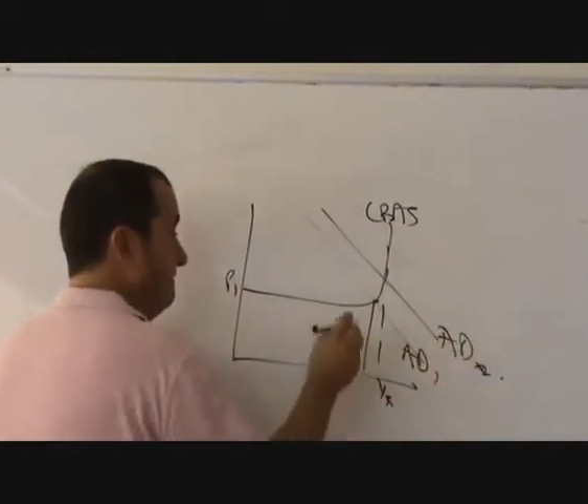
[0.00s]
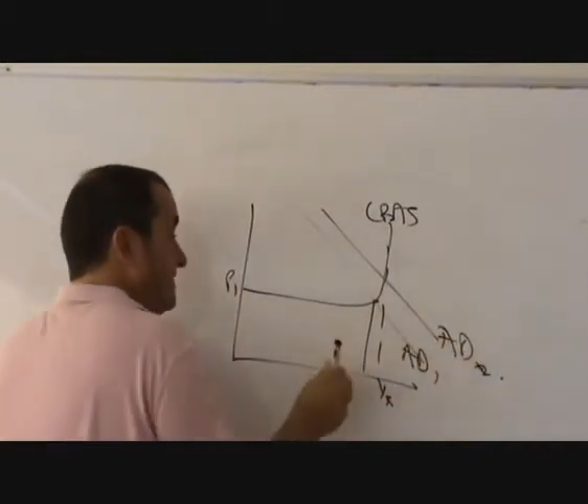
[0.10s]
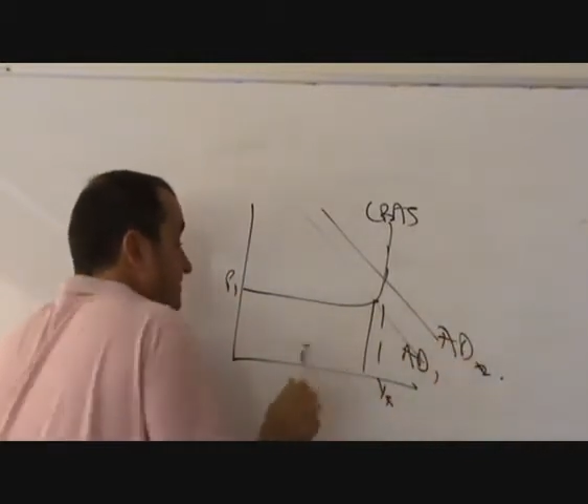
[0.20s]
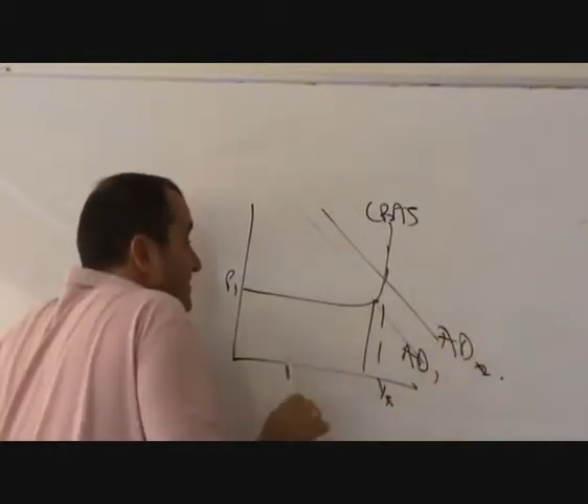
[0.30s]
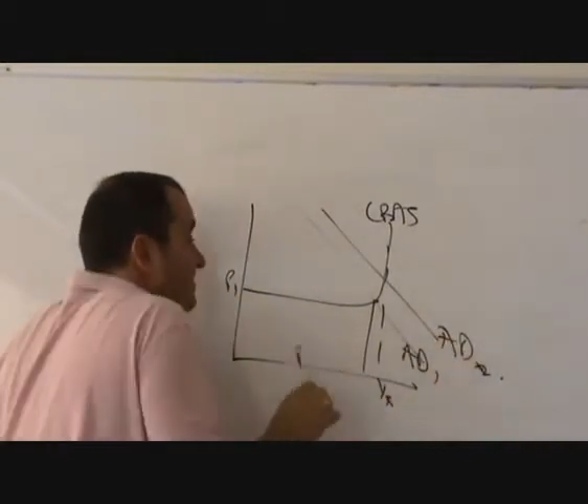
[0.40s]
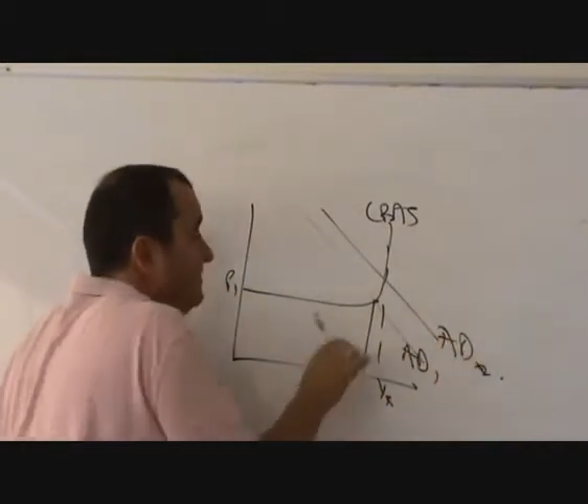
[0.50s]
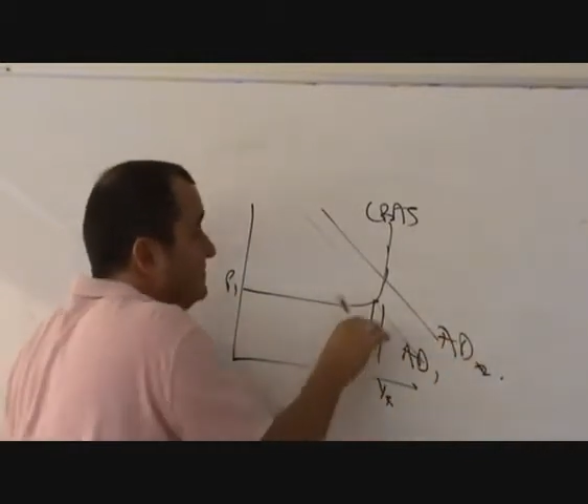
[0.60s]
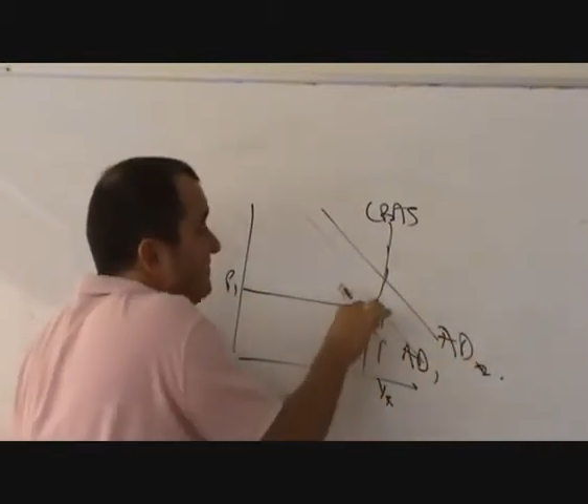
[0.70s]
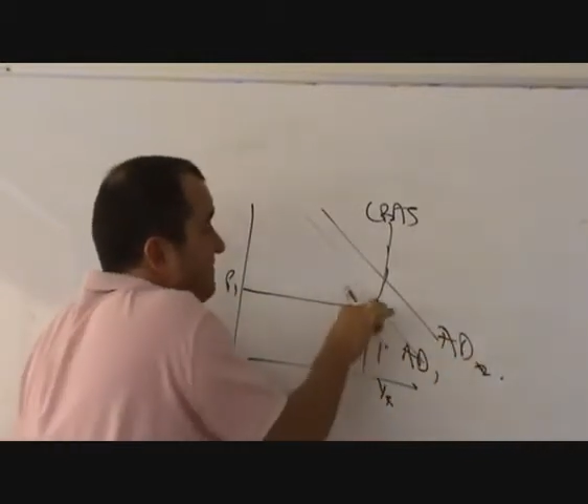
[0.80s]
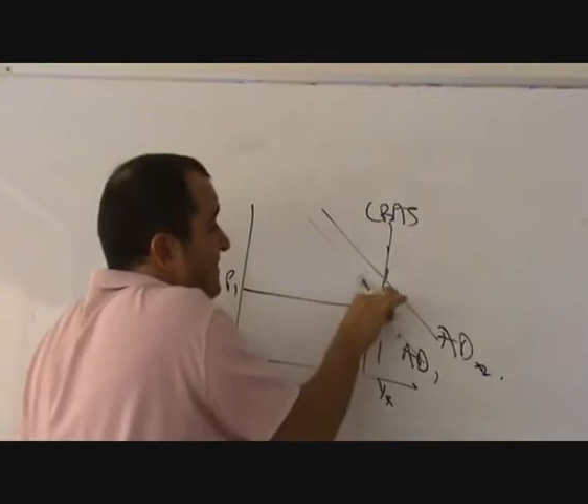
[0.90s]
but it's very
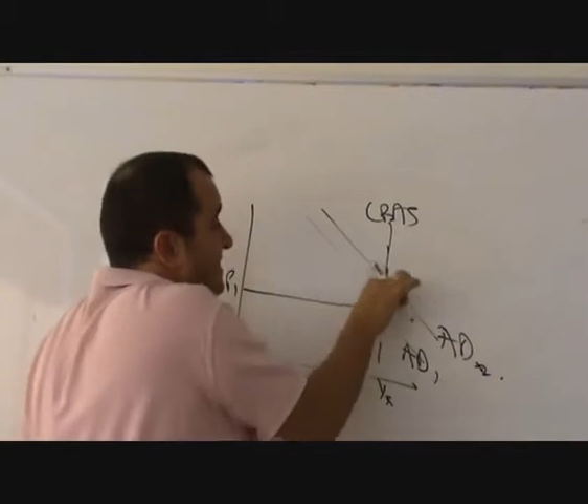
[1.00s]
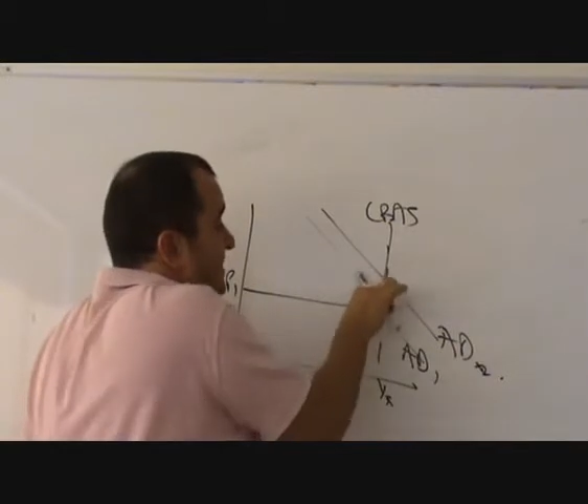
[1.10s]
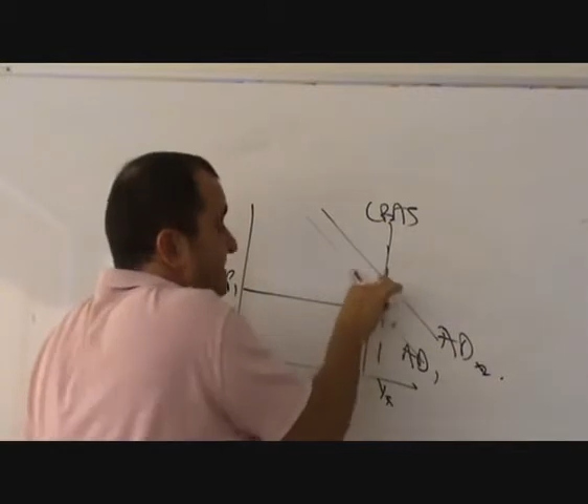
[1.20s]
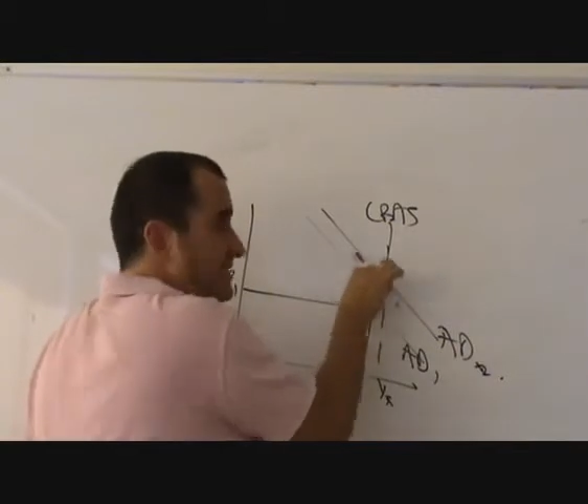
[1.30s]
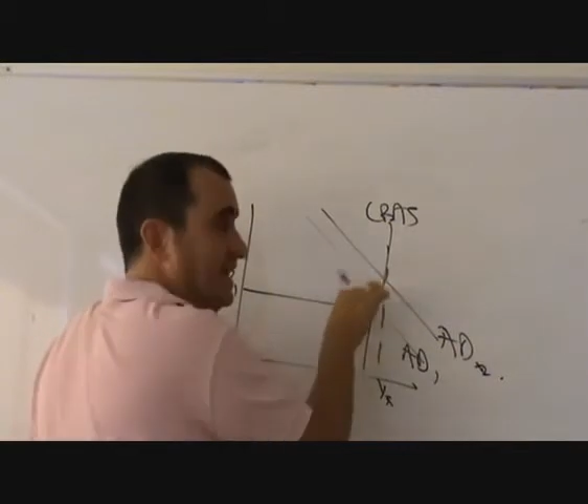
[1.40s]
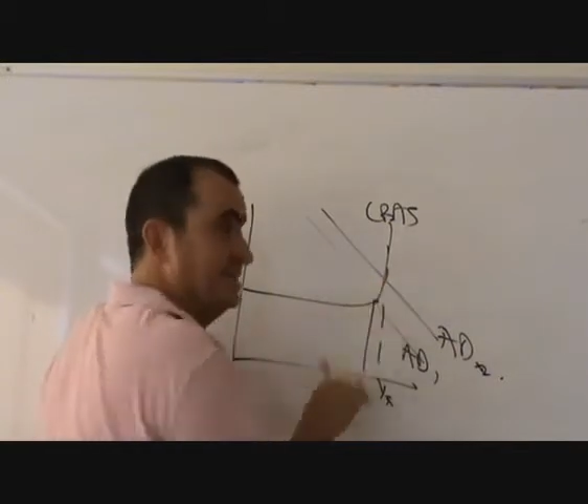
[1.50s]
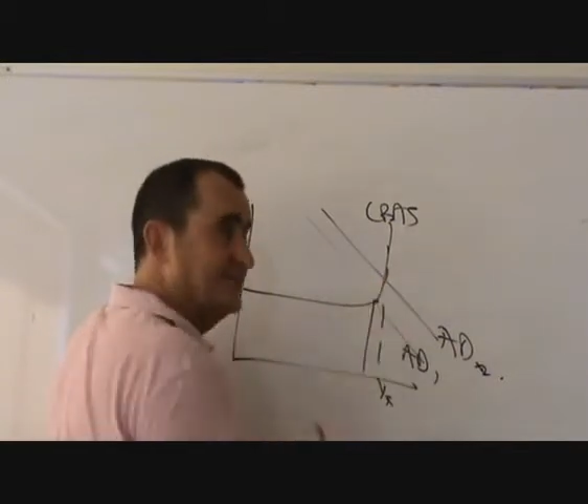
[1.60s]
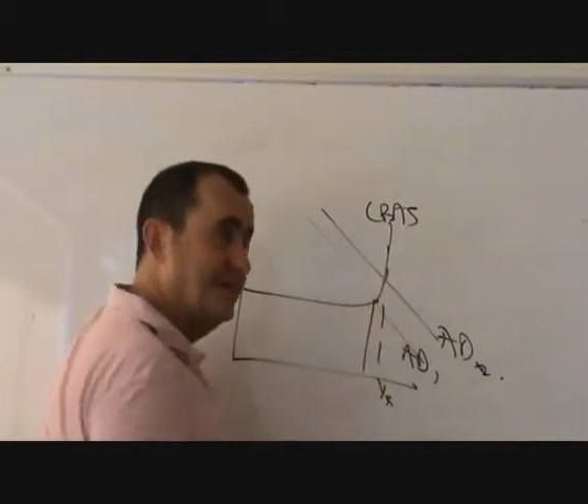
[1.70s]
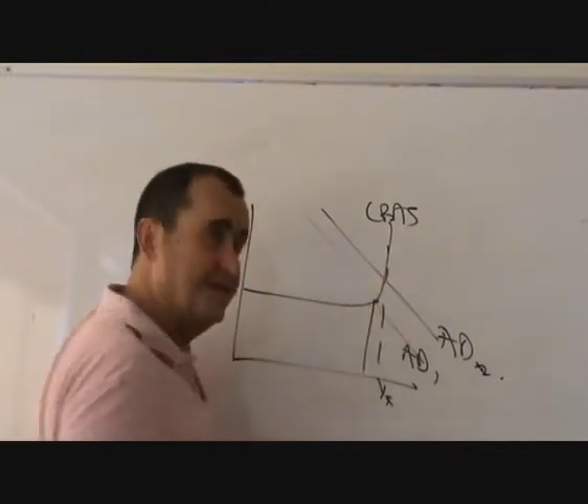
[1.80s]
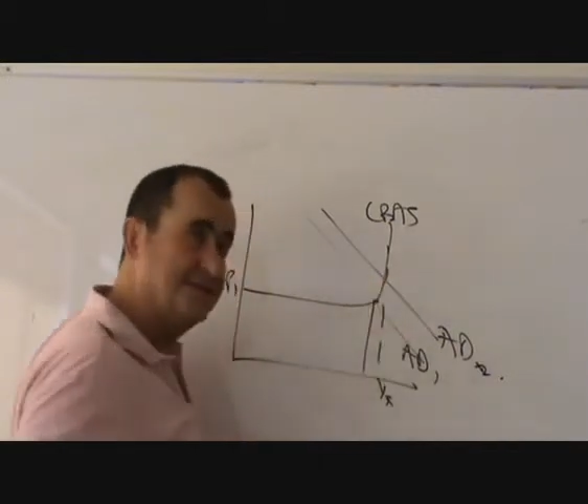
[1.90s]
difficult to finesse that,
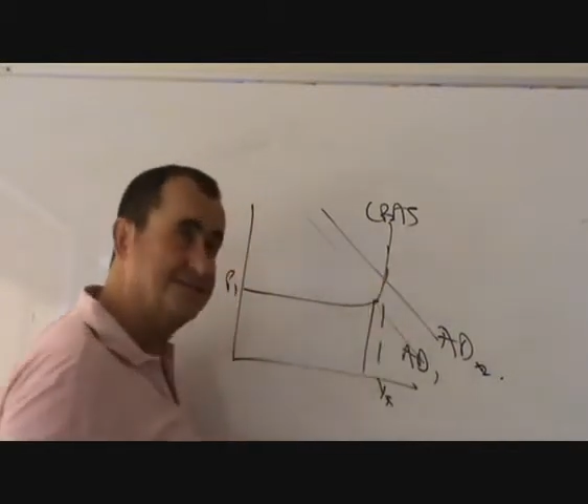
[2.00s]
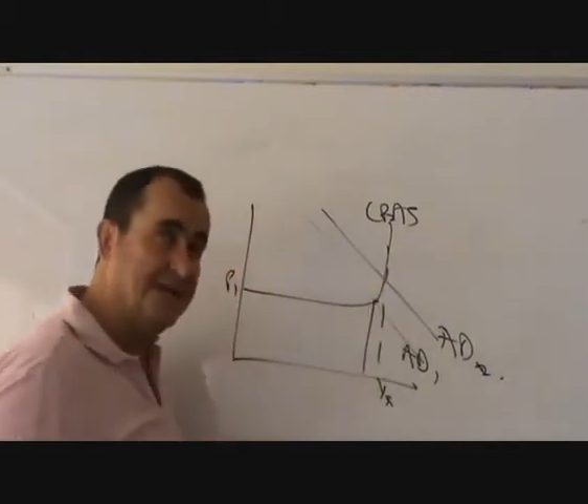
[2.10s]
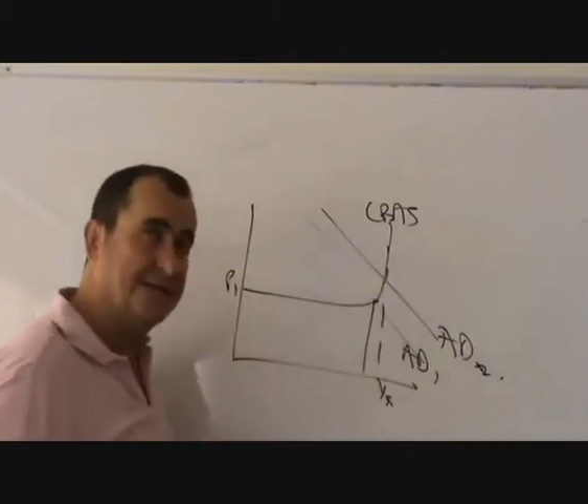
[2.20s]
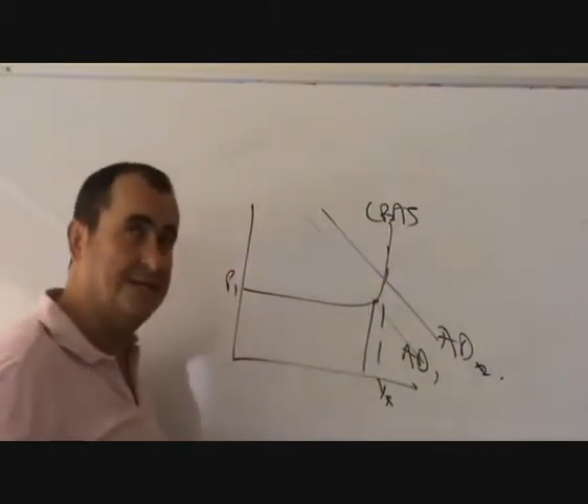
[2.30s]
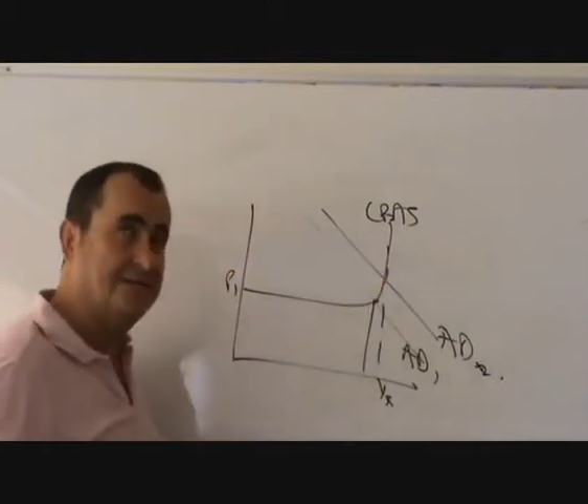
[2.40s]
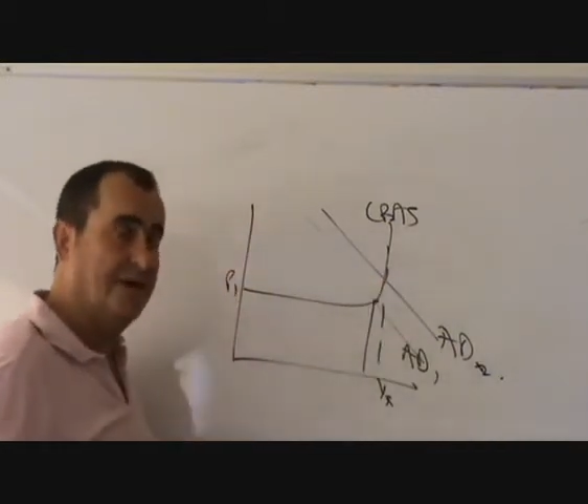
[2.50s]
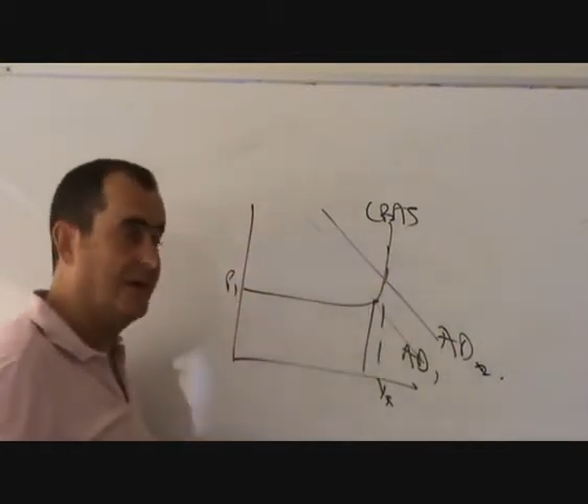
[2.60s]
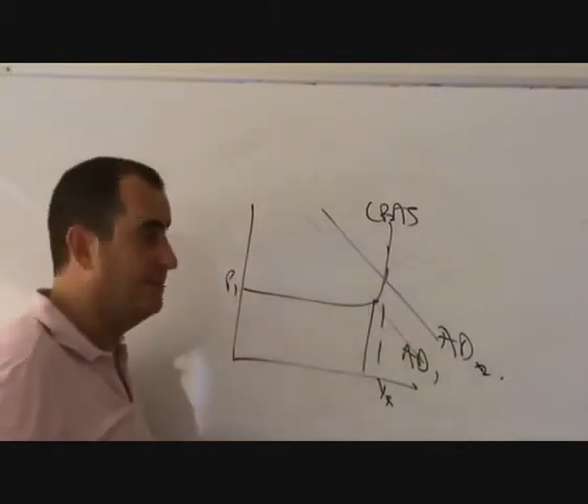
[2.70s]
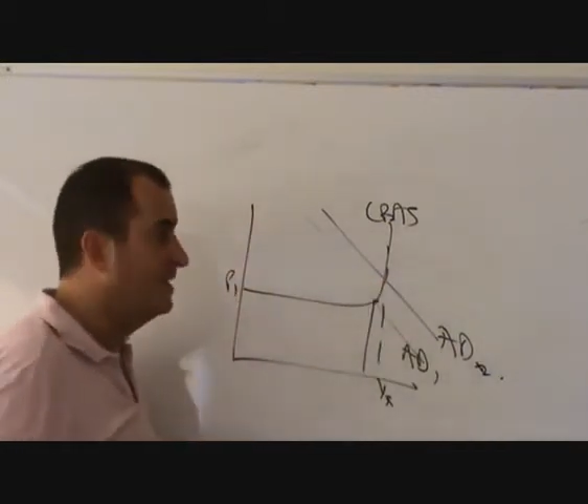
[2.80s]
to get it exactly right.